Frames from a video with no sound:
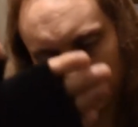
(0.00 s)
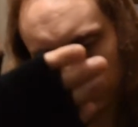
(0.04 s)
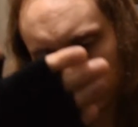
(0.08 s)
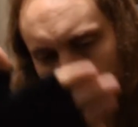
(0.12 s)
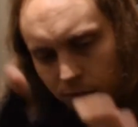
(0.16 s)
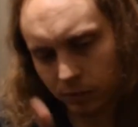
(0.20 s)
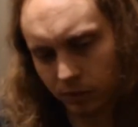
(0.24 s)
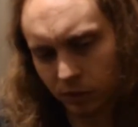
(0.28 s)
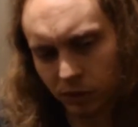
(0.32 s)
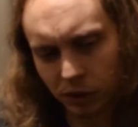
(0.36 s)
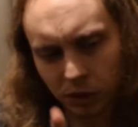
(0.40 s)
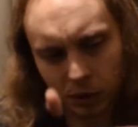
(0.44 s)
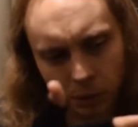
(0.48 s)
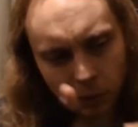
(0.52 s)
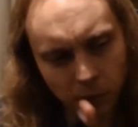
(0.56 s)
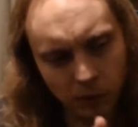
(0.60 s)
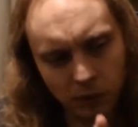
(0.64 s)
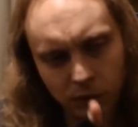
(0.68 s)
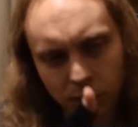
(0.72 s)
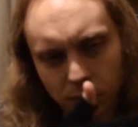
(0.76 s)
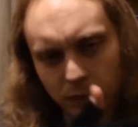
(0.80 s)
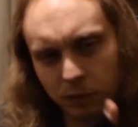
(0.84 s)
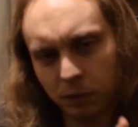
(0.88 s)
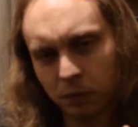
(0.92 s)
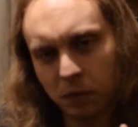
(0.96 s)
room with
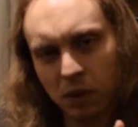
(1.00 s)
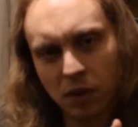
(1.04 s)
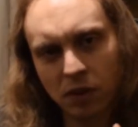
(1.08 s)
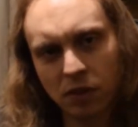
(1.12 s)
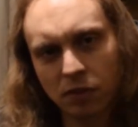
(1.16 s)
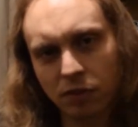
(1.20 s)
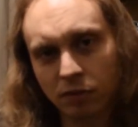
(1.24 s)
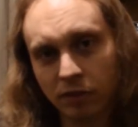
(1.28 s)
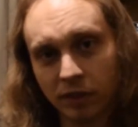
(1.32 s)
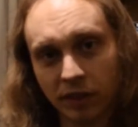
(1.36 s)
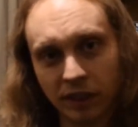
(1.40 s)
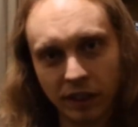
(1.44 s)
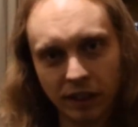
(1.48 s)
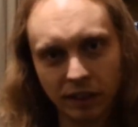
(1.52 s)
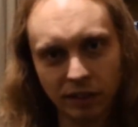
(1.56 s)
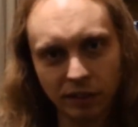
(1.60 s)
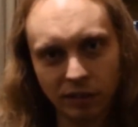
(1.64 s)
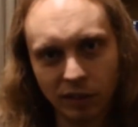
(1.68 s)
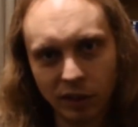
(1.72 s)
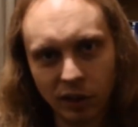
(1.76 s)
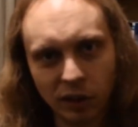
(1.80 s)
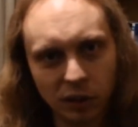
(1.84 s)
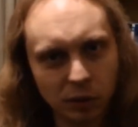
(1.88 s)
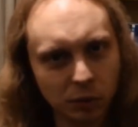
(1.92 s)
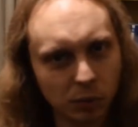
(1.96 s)
3
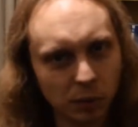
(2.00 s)
rows.